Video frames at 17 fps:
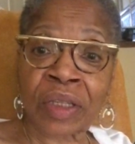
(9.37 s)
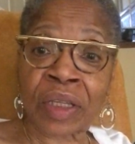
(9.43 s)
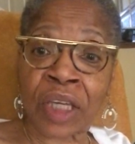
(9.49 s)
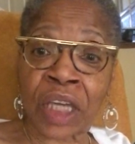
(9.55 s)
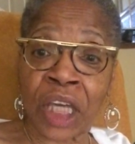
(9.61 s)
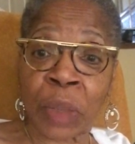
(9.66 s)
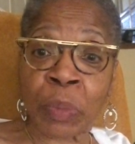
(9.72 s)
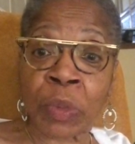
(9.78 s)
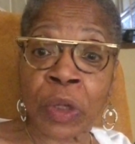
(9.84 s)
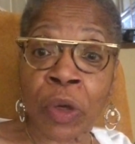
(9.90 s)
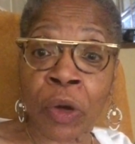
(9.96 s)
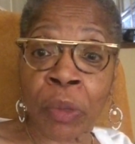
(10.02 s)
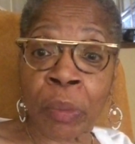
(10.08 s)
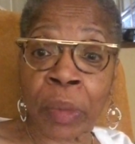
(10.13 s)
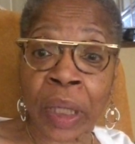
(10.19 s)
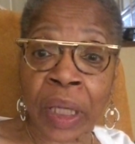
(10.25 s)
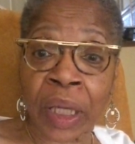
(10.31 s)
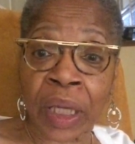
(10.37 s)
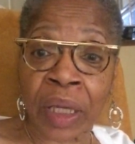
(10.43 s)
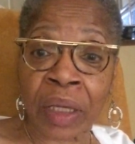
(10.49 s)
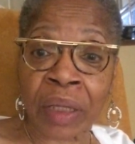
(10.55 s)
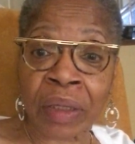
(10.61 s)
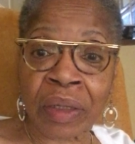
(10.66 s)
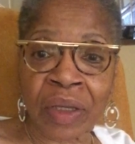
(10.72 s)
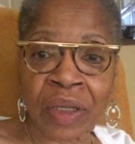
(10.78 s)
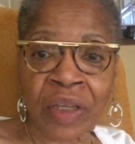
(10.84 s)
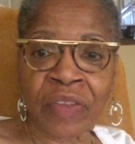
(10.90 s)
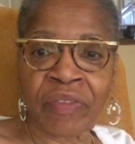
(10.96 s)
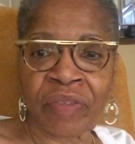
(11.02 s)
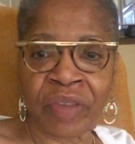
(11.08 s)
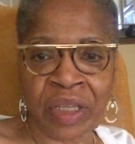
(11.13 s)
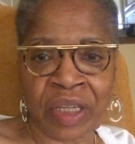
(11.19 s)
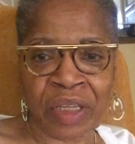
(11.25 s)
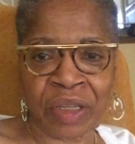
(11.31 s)
Keep Your Man
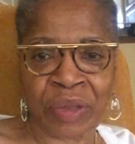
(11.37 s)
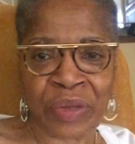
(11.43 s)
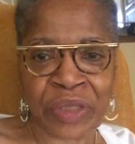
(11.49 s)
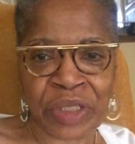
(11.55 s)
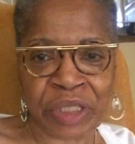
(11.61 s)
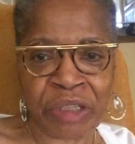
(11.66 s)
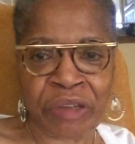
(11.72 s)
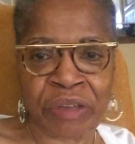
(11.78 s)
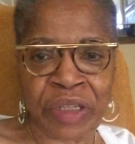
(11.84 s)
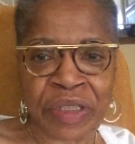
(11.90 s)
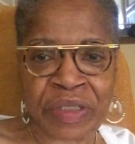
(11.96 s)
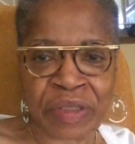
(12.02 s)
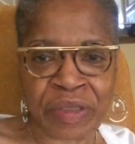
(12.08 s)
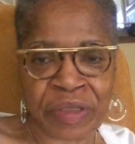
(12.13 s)
video series,